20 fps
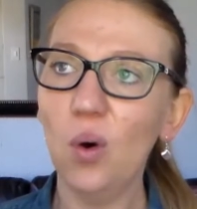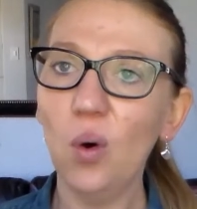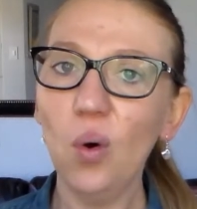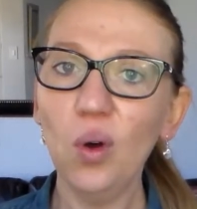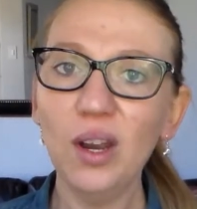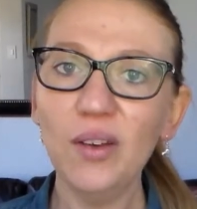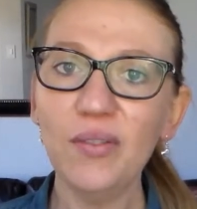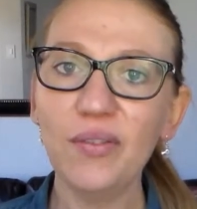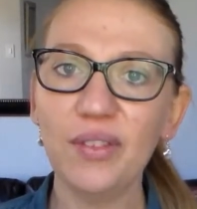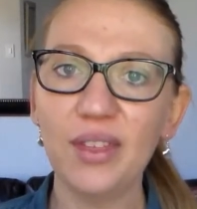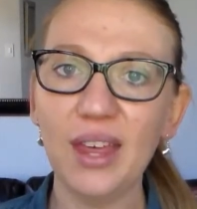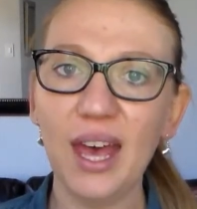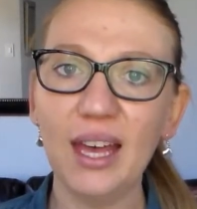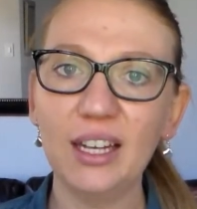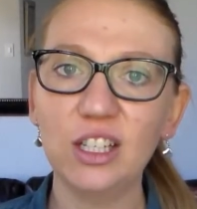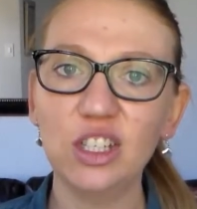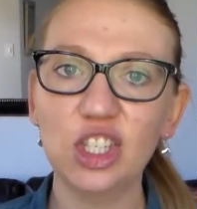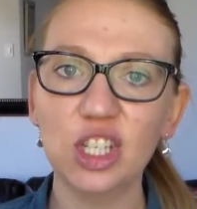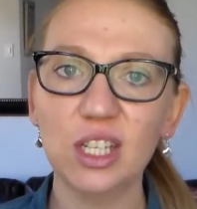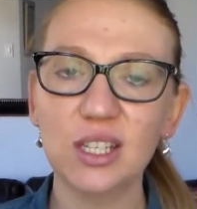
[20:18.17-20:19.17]
All of
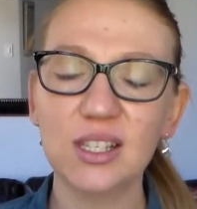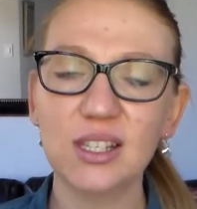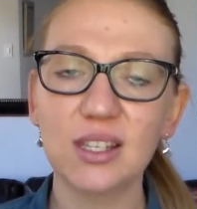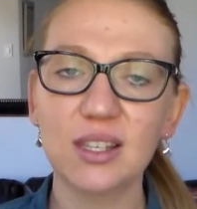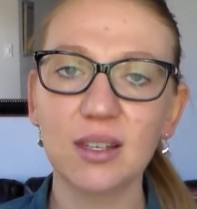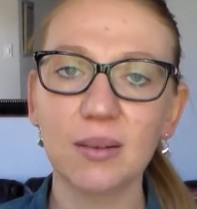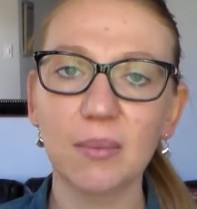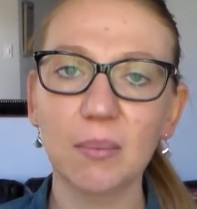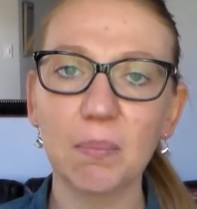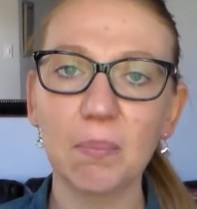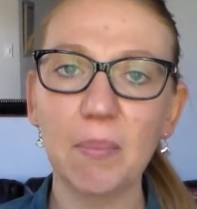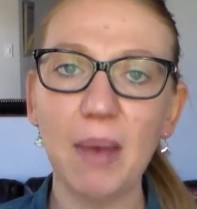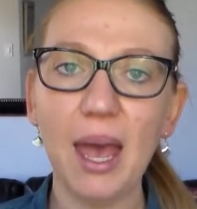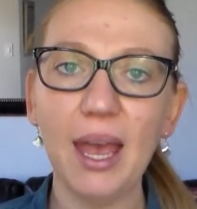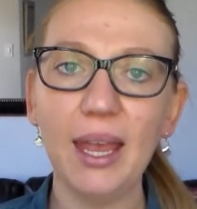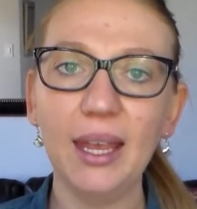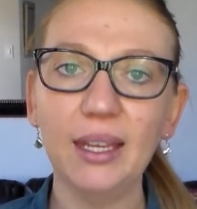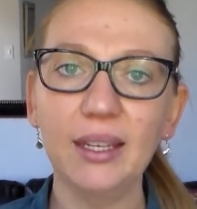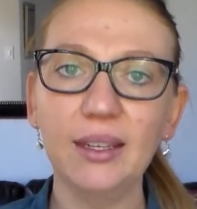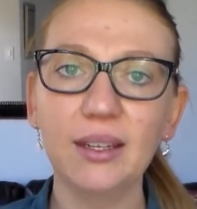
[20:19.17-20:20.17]
that just
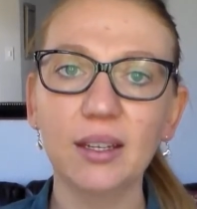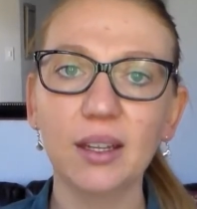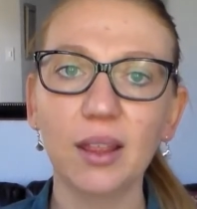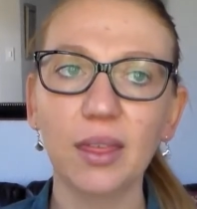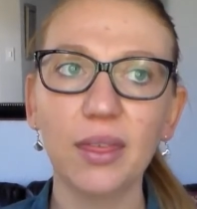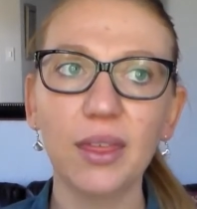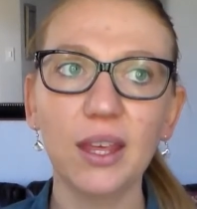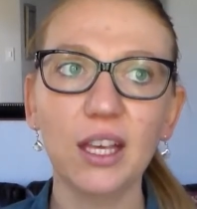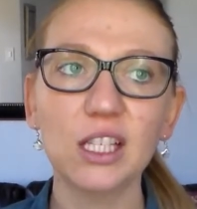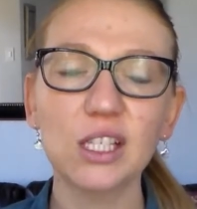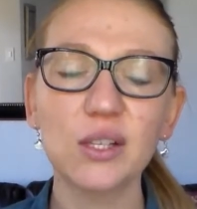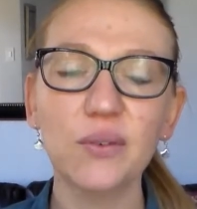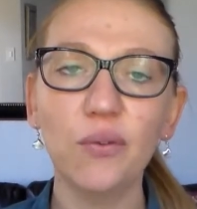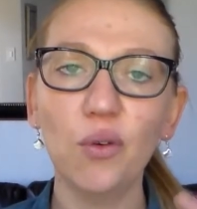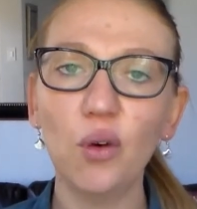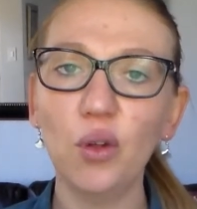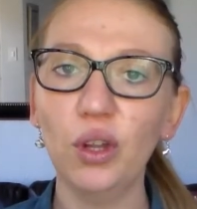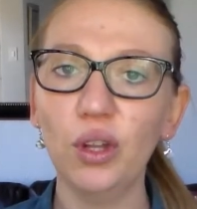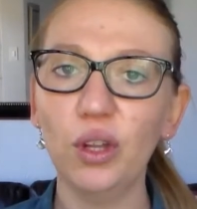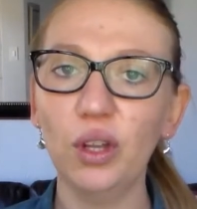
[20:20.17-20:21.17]
made things
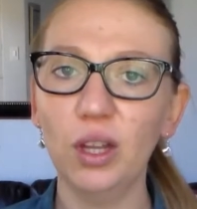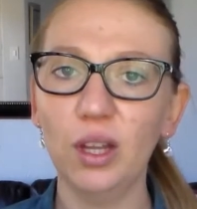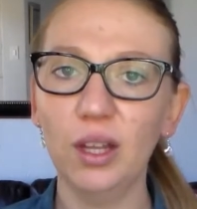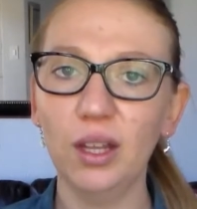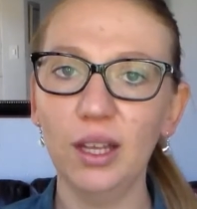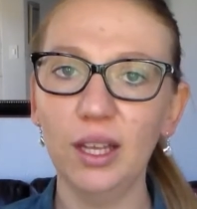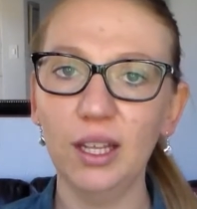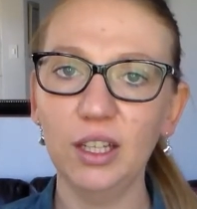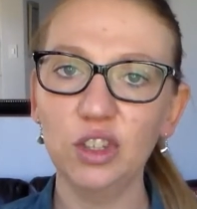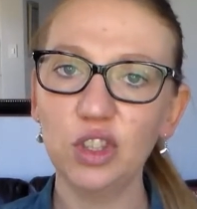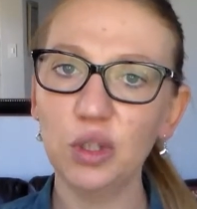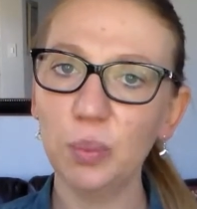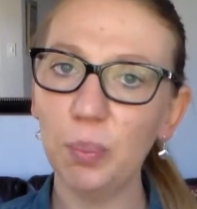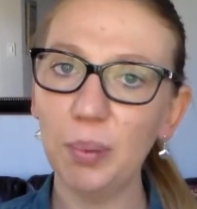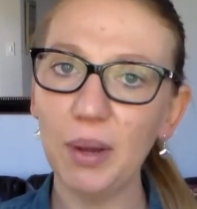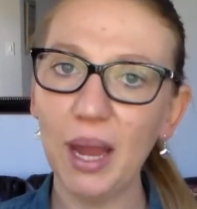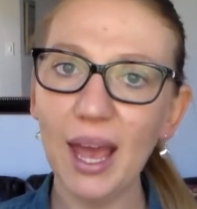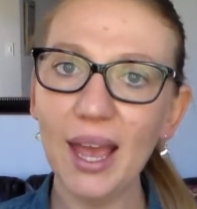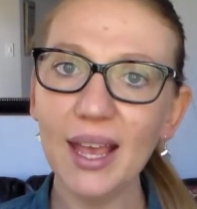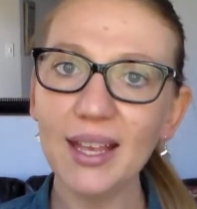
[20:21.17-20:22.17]
fall into
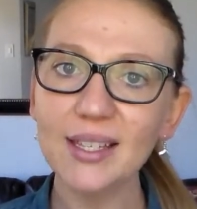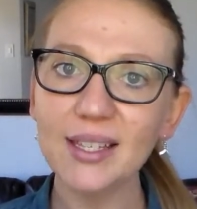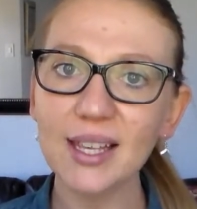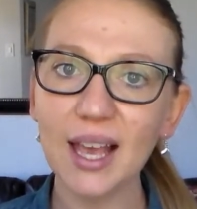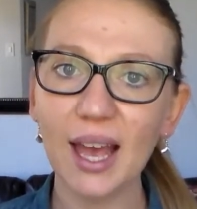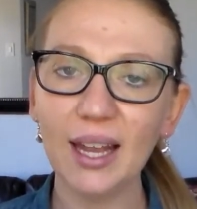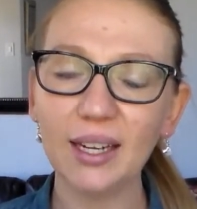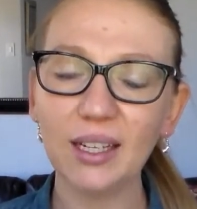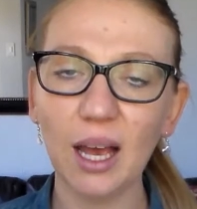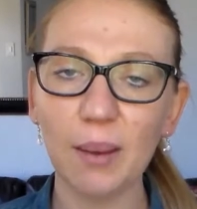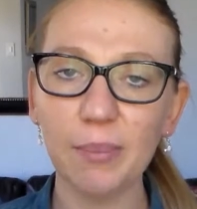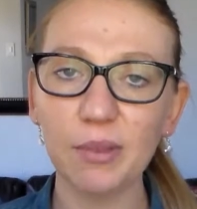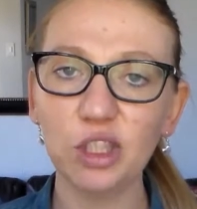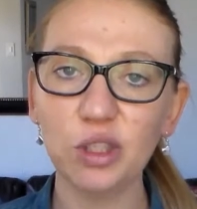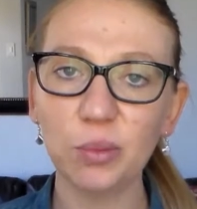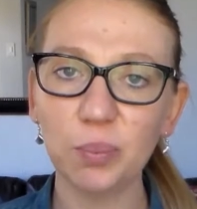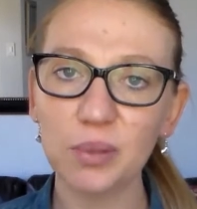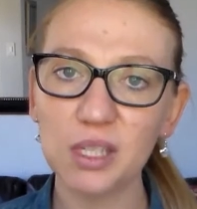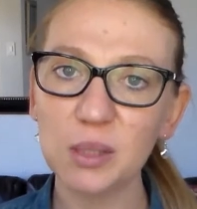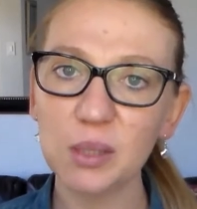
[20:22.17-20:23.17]
place and come
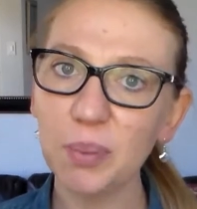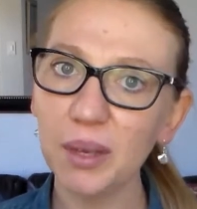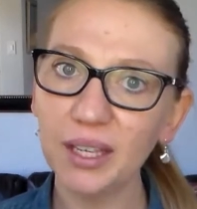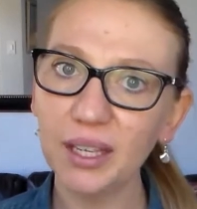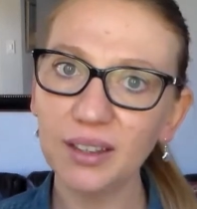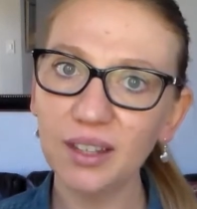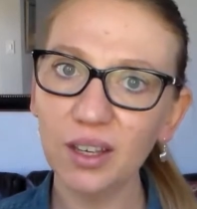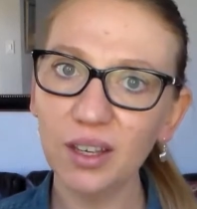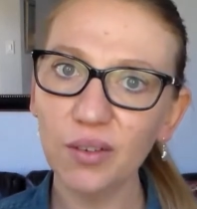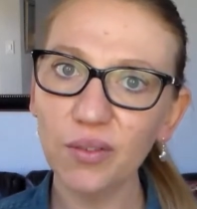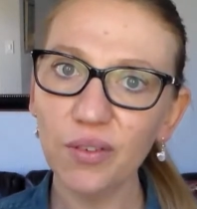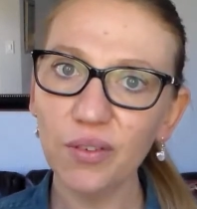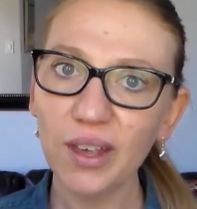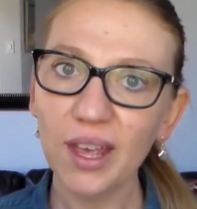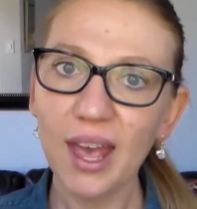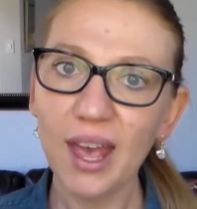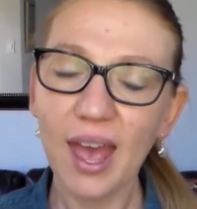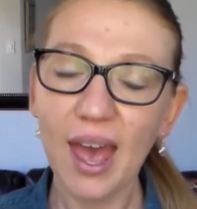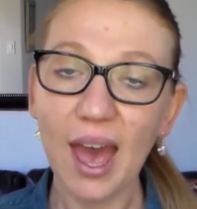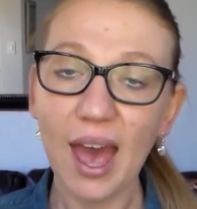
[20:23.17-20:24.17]
into perspective,
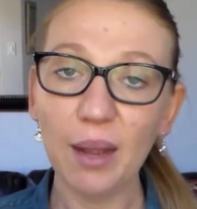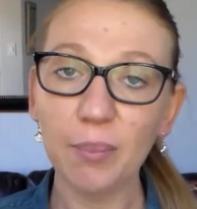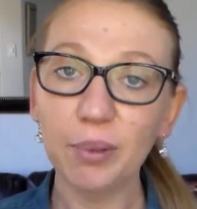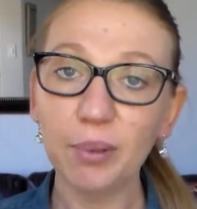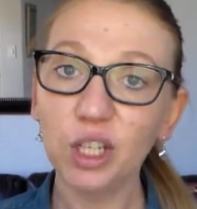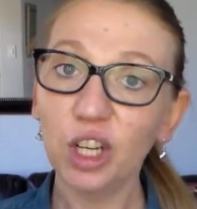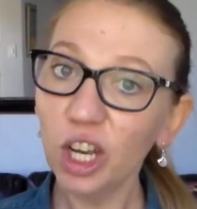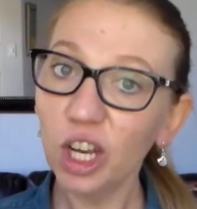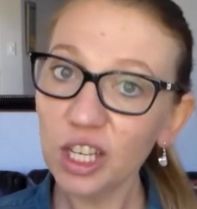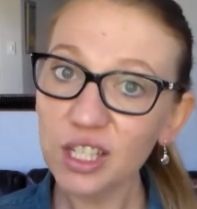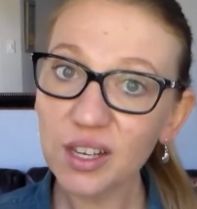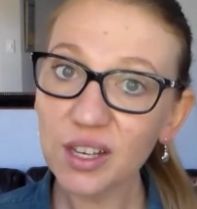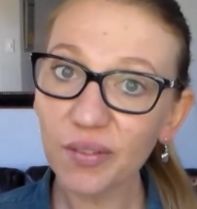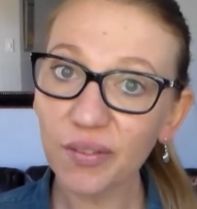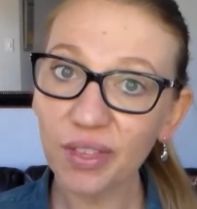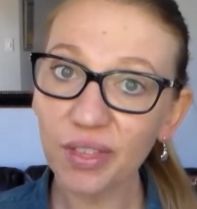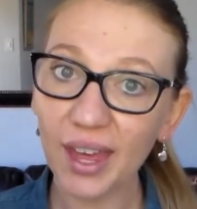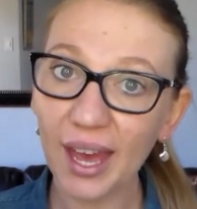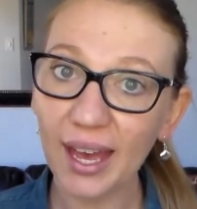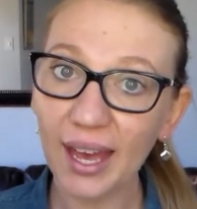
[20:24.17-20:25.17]
and because
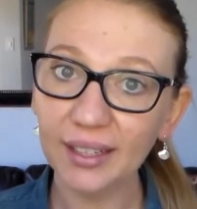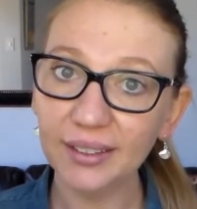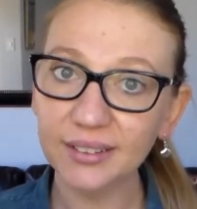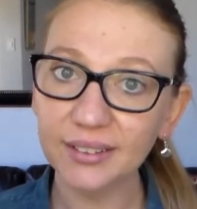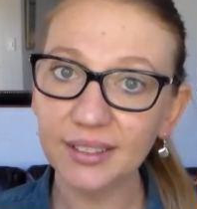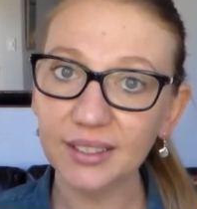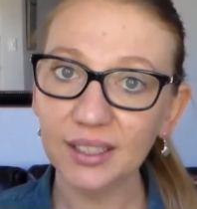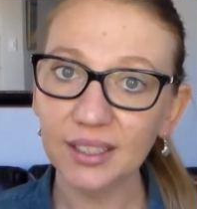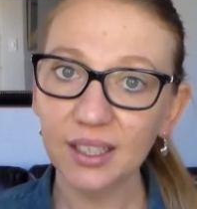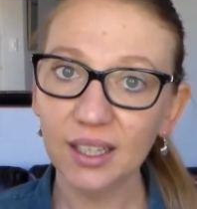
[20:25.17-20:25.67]
of that,